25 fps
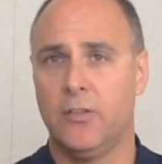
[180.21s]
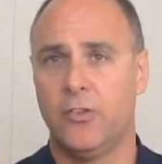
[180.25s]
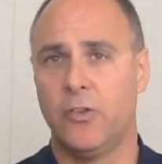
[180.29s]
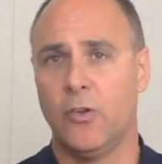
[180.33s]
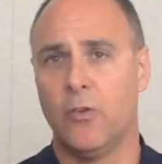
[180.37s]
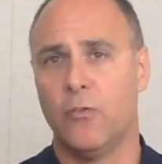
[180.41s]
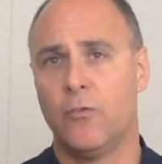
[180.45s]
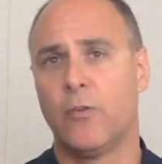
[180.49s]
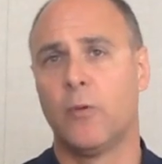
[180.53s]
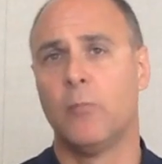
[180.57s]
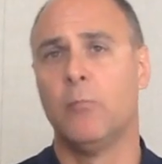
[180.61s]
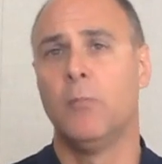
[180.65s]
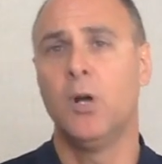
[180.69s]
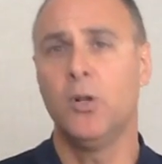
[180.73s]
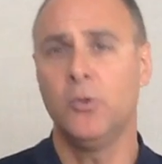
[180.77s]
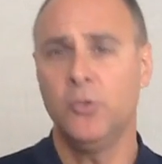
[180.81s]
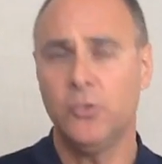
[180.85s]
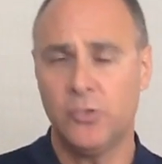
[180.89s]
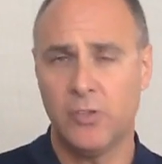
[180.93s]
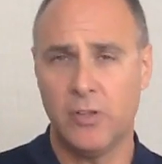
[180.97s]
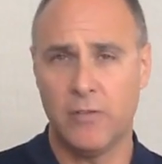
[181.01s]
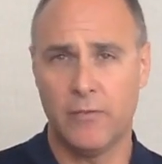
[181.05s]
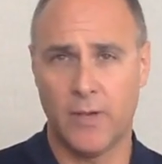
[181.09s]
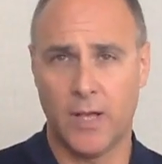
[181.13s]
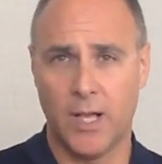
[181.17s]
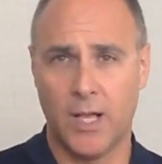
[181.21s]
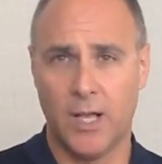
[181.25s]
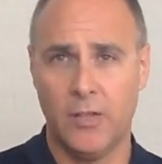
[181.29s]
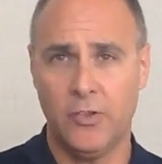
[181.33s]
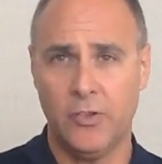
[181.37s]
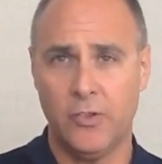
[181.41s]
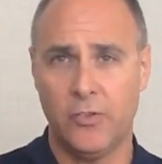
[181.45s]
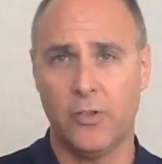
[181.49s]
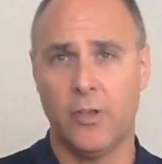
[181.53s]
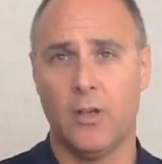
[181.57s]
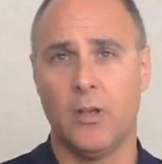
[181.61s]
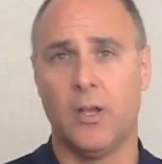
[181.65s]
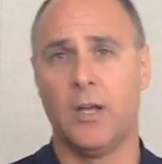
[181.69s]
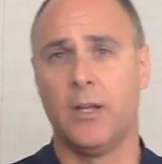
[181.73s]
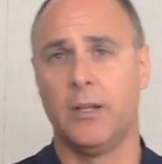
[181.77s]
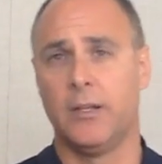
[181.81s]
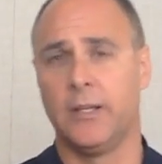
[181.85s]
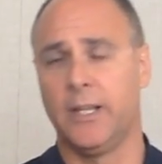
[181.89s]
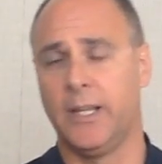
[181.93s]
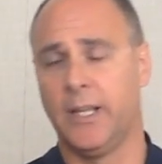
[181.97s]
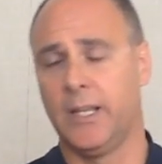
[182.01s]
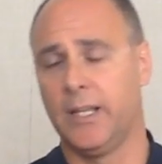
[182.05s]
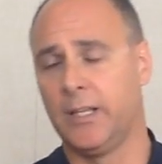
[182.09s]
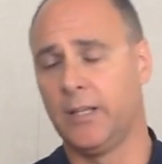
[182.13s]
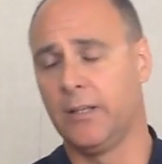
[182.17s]
So for most of us, on
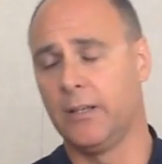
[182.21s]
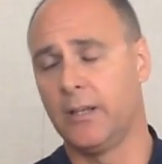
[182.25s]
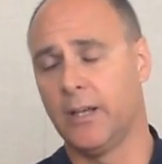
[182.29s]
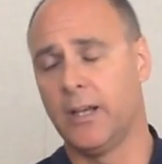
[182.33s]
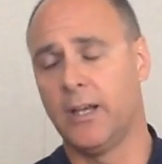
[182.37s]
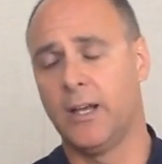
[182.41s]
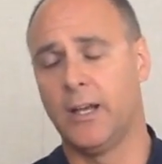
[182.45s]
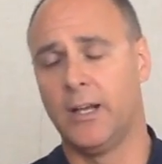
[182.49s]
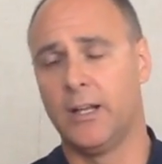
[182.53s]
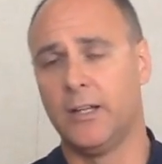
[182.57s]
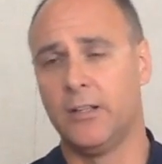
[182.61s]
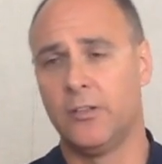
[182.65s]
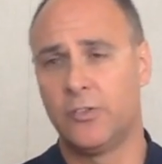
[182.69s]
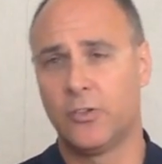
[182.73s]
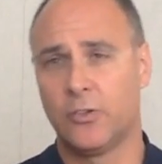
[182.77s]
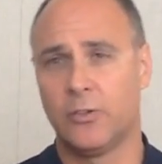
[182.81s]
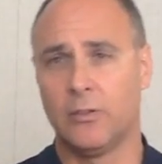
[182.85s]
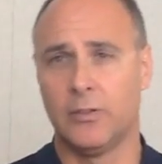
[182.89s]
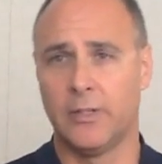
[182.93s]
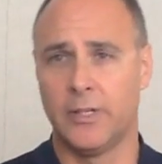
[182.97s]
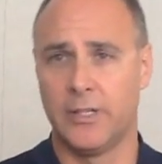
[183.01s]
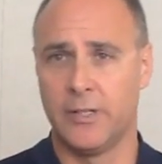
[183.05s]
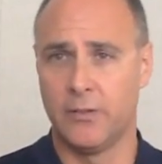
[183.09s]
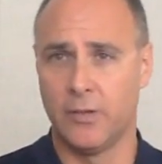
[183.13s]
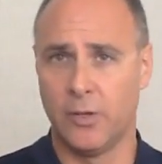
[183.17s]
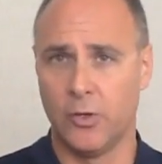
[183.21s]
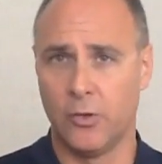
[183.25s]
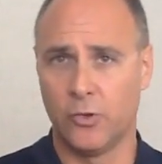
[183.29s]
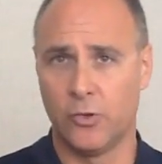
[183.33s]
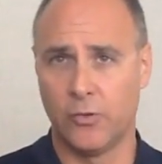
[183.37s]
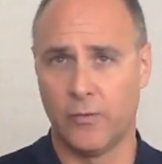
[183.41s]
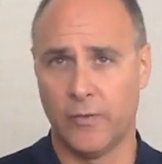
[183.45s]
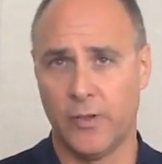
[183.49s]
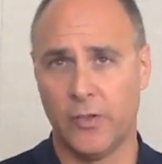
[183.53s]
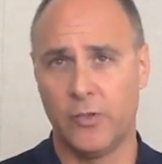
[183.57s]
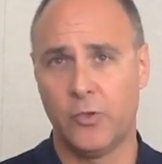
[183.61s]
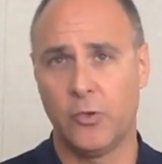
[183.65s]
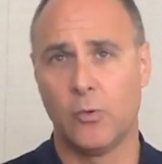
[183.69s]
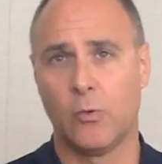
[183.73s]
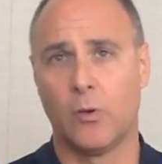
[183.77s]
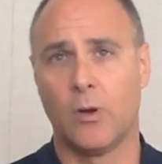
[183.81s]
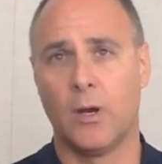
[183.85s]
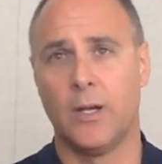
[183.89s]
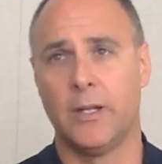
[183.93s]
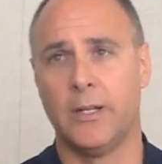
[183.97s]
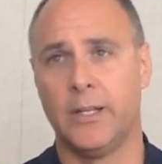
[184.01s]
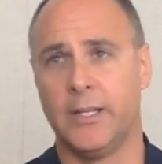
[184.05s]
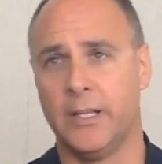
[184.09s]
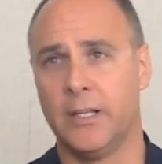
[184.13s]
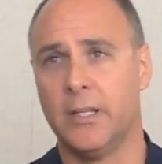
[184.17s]
a uh, certainly those of us who are
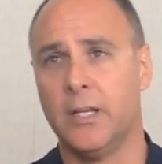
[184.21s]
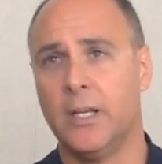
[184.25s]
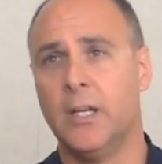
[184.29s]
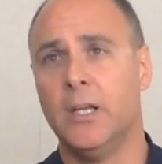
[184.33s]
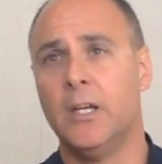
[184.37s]
on a